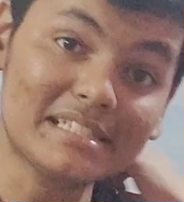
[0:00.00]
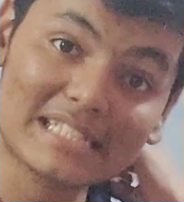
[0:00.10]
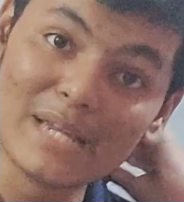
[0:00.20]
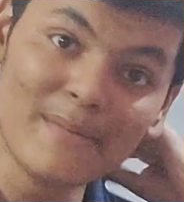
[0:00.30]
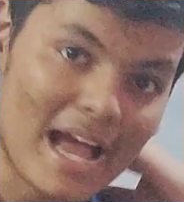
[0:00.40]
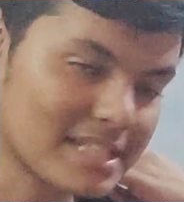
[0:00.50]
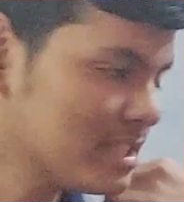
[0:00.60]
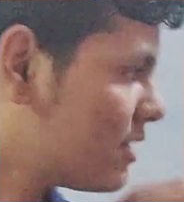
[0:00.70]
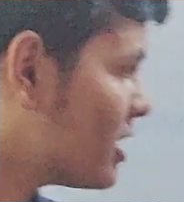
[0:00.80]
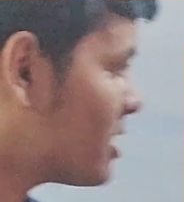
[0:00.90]
the same
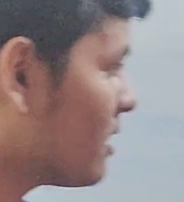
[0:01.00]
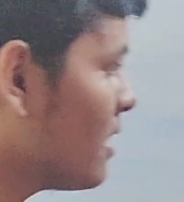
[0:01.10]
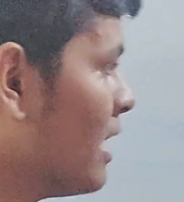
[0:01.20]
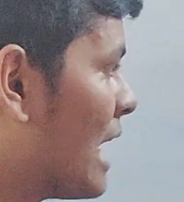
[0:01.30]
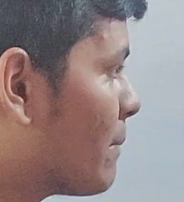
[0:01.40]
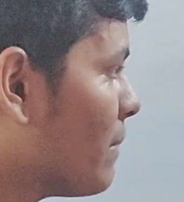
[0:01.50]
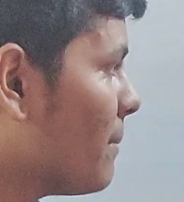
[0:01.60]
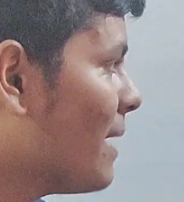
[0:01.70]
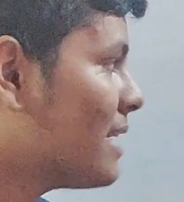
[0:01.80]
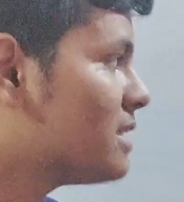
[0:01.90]
acceleration. It may
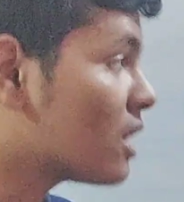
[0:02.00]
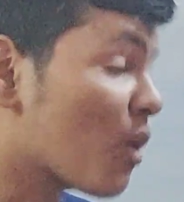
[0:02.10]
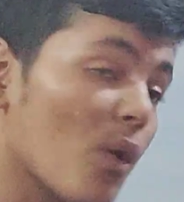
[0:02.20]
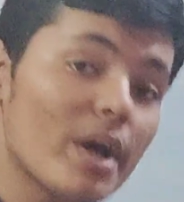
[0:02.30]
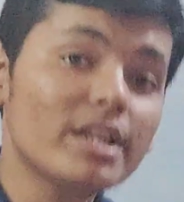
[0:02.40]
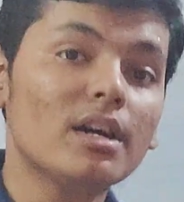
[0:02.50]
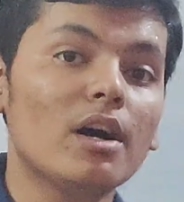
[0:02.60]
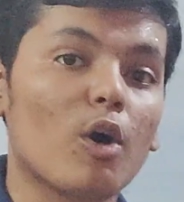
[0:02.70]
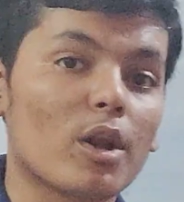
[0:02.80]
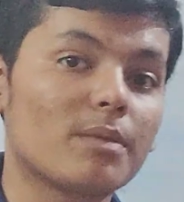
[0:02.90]
be either a coin
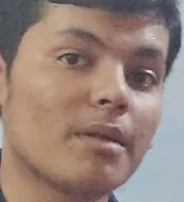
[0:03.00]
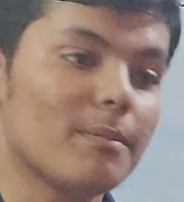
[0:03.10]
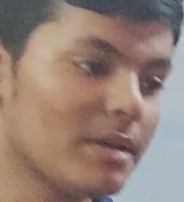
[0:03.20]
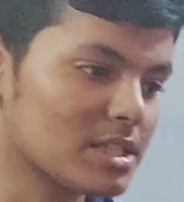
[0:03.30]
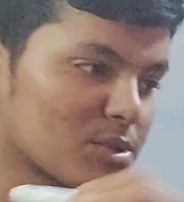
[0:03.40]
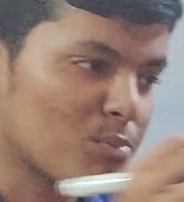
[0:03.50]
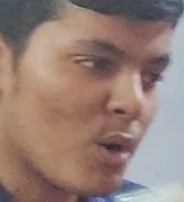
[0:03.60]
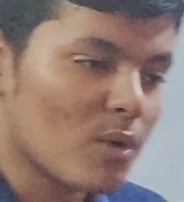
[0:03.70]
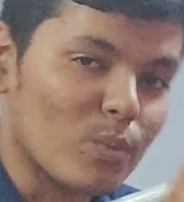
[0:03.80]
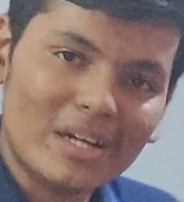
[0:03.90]
or it may be a
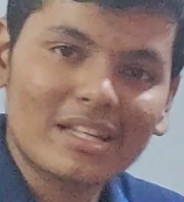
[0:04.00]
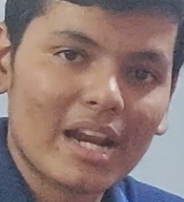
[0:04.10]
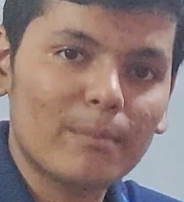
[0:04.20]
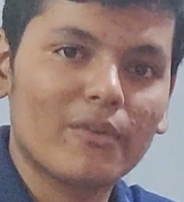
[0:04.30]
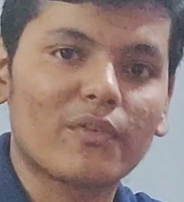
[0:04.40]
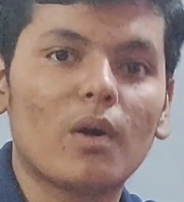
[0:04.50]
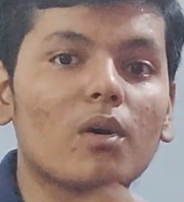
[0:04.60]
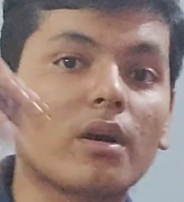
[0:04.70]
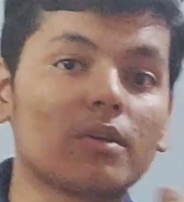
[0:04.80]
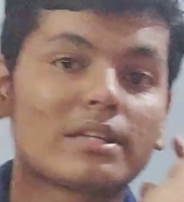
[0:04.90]
small 1 gram of
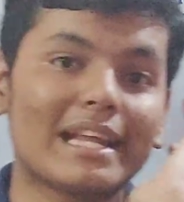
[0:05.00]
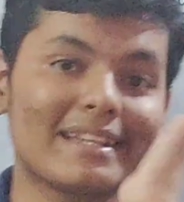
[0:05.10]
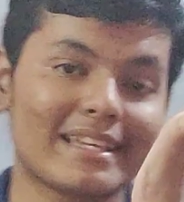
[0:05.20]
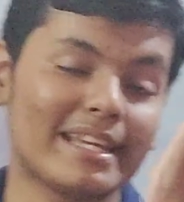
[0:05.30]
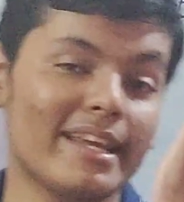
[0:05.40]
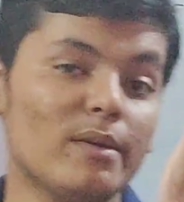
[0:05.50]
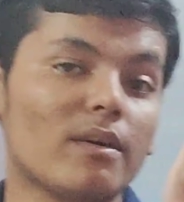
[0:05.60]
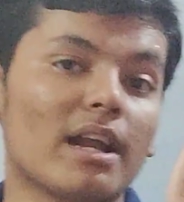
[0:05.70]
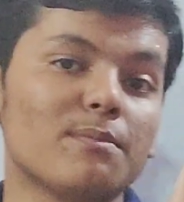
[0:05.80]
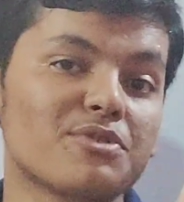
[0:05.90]
rock or a 10
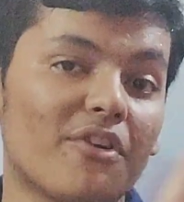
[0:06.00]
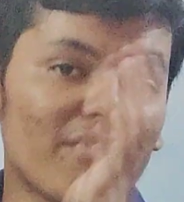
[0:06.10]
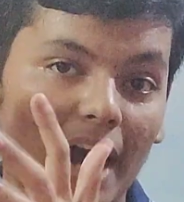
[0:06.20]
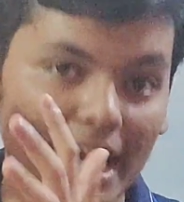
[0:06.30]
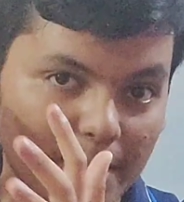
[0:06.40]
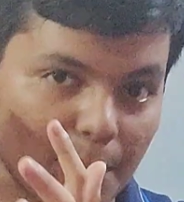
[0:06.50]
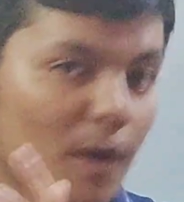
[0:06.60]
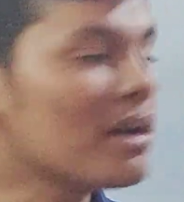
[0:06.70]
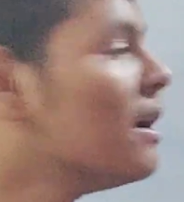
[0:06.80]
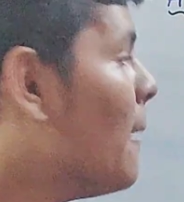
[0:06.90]
kilograms of iron
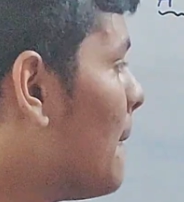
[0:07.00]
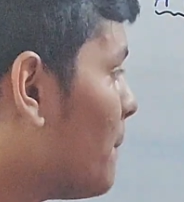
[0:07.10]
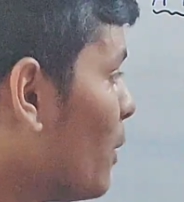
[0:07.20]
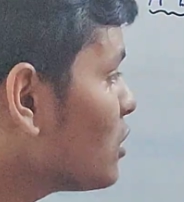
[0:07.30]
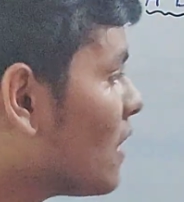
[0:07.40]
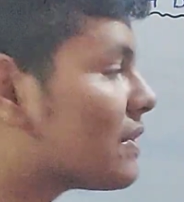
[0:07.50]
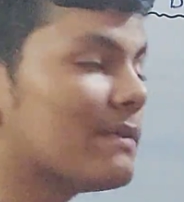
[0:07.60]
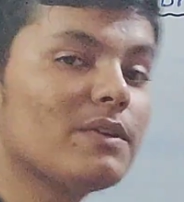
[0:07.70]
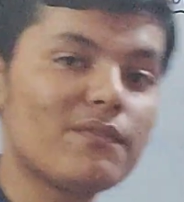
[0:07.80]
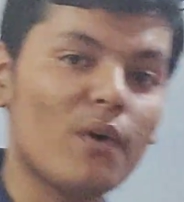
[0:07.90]
block. Both of
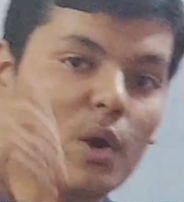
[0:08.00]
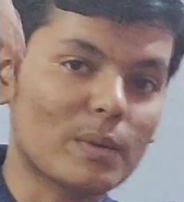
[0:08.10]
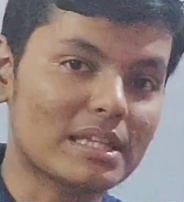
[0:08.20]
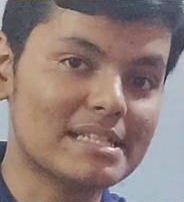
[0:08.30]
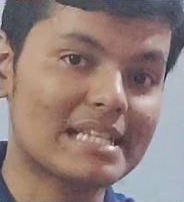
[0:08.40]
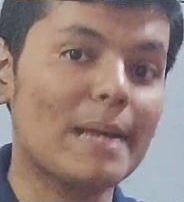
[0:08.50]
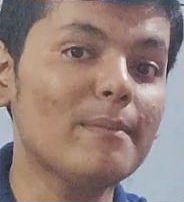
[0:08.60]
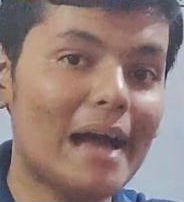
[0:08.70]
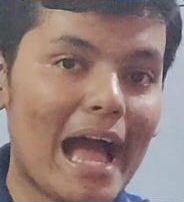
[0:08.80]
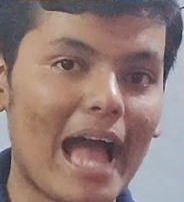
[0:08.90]
them will fall with the
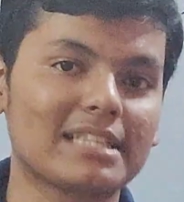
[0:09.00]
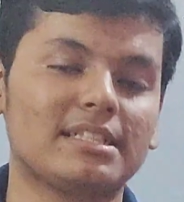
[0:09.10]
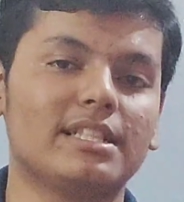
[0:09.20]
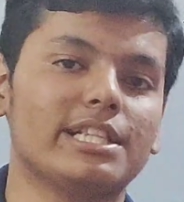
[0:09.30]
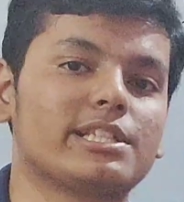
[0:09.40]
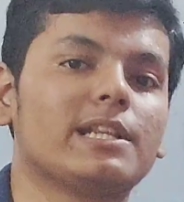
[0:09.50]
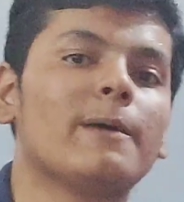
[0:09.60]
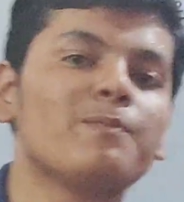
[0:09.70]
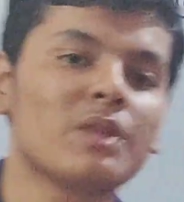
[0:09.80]
same acceleration.